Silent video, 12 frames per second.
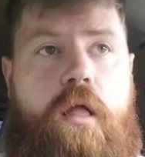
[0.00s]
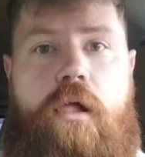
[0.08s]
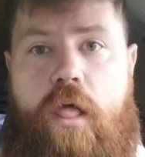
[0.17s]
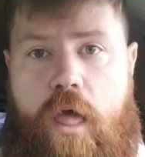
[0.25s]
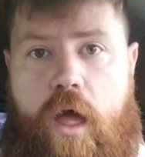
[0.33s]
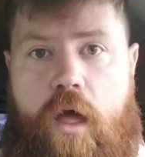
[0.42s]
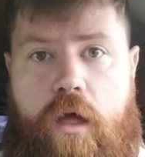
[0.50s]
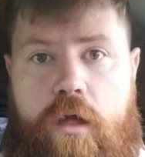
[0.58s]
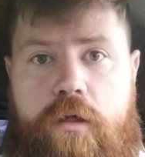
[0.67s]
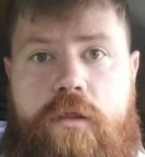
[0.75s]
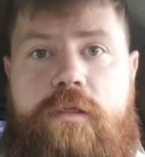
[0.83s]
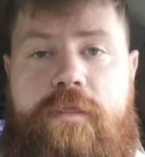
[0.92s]
Ah,
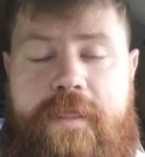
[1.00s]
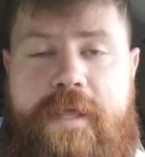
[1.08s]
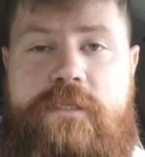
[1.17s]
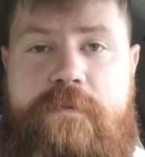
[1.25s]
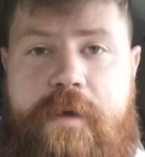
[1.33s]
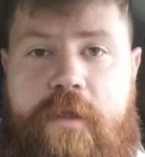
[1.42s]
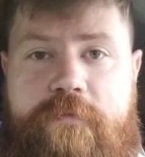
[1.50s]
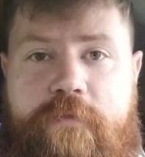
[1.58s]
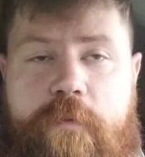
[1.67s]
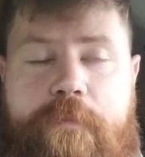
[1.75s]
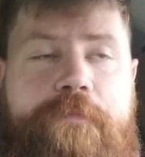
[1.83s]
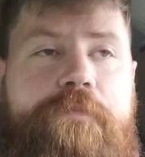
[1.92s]
that's a
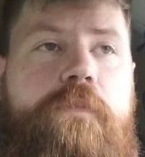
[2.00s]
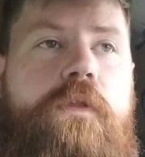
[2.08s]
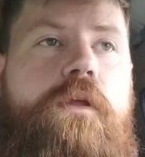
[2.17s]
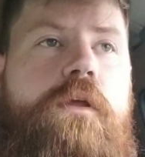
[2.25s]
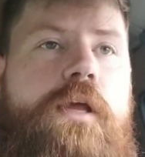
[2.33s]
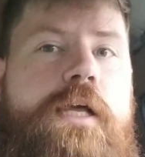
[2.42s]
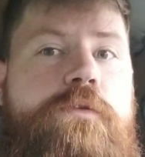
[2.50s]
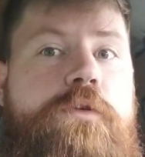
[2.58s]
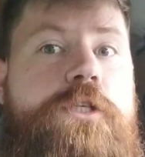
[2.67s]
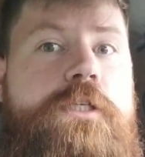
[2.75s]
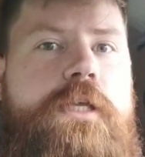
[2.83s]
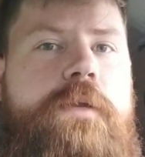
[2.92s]
mouthful. That's what
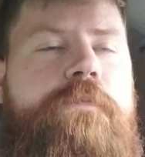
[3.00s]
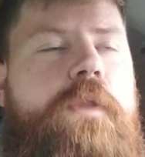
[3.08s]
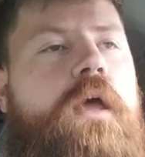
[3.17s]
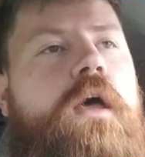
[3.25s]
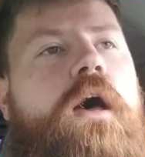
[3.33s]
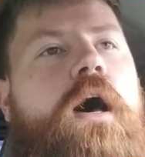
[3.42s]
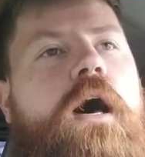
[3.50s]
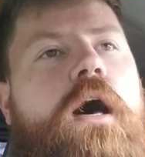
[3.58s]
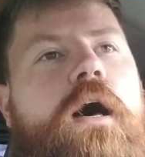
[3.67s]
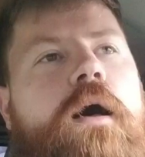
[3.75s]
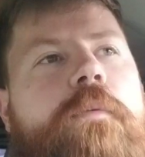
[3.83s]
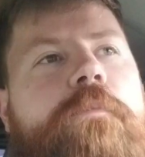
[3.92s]
she said.
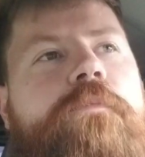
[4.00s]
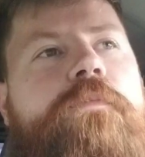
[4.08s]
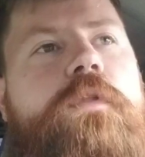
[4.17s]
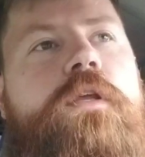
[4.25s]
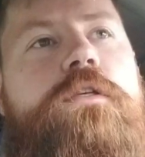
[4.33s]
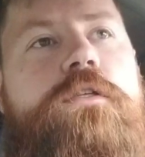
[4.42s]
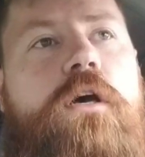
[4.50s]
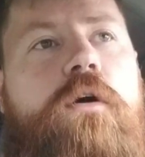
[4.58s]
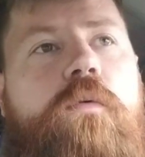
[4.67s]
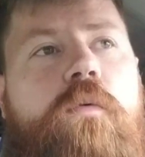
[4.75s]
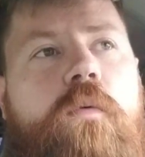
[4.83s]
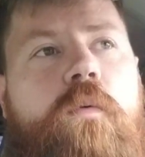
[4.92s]
Um, so,
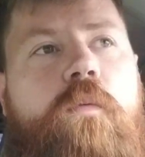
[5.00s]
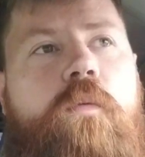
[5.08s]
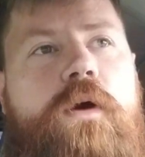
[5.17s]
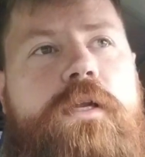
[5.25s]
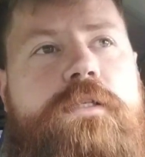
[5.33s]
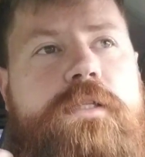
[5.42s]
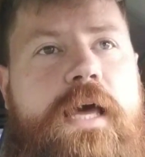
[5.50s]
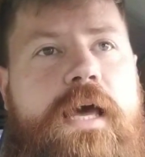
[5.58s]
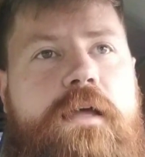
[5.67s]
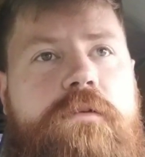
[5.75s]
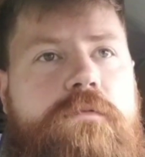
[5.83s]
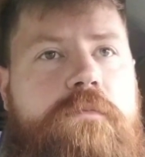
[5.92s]
what does
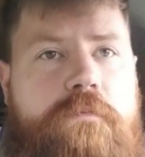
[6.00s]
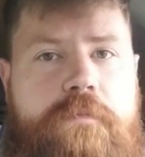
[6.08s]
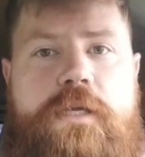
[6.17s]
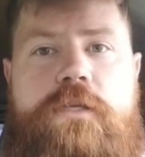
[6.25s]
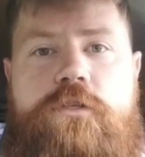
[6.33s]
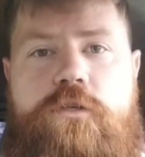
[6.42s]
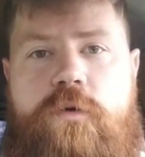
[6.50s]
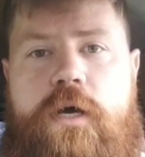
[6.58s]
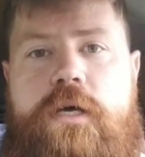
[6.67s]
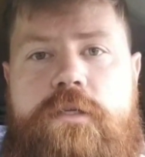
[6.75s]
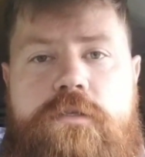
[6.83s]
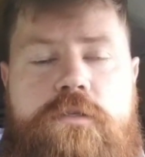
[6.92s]
that mean to
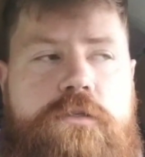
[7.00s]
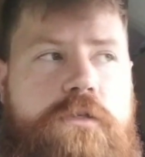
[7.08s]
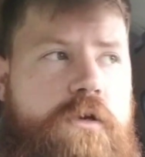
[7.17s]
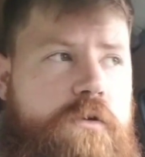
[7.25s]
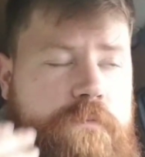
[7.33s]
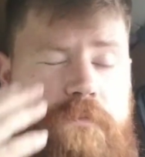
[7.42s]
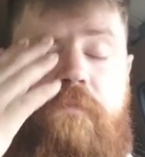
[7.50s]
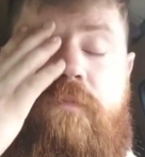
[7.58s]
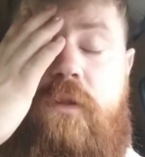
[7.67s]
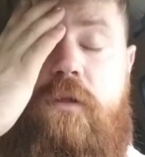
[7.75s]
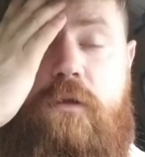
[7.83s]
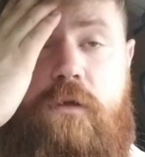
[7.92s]
us? So,
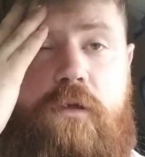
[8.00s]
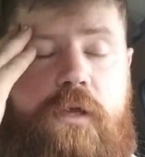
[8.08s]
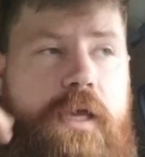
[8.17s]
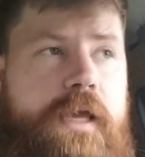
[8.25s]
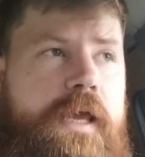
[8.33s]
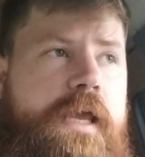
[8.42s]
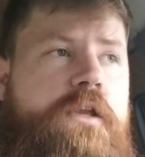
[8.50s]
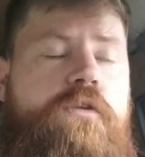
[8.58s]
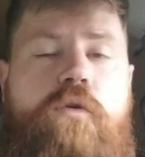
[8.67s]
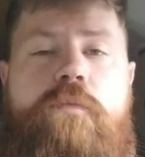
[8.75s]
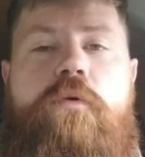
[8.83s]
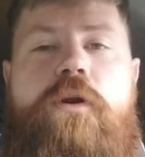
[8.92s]
in
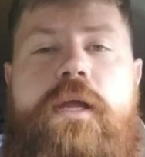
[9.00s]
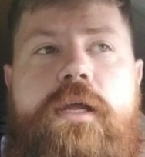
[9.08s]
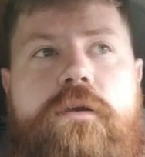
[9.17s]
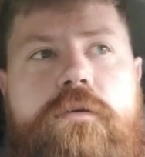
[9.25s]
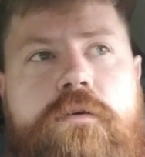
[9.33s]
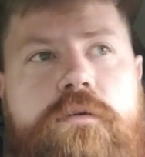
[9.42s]
your brain,